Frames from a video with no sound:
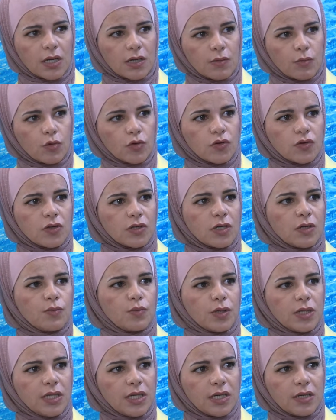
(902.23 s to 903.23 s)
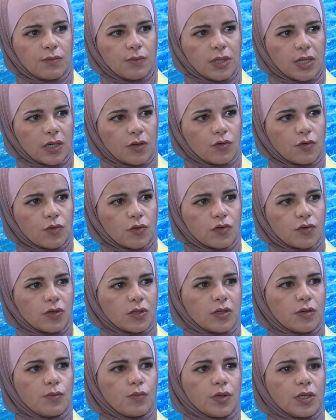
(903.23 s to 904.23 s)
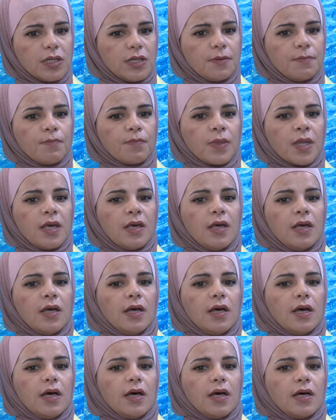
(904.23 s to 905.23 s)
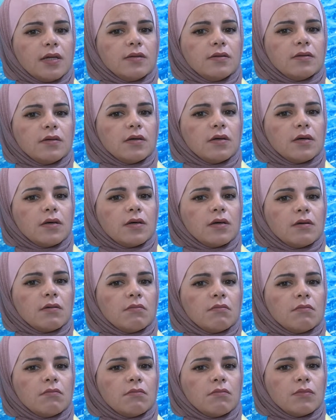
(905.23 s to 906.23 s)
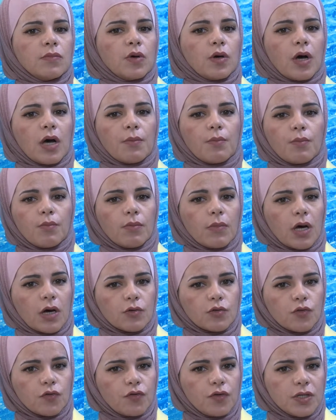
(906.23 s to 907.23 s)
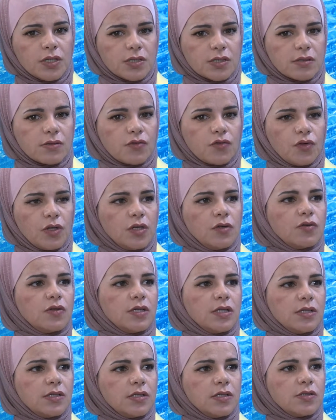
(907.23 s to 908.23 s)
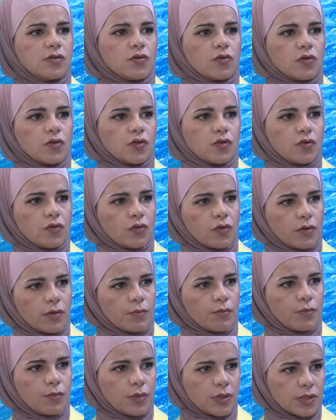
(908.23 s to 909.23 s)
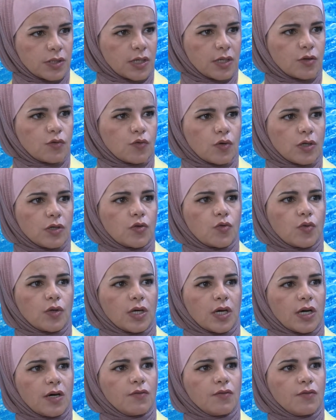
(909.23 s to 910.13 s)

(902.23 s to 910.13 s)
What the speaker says: Water Company, and Miyahuna Water Company. And out of these 3 utilities, also beside WAJ, we have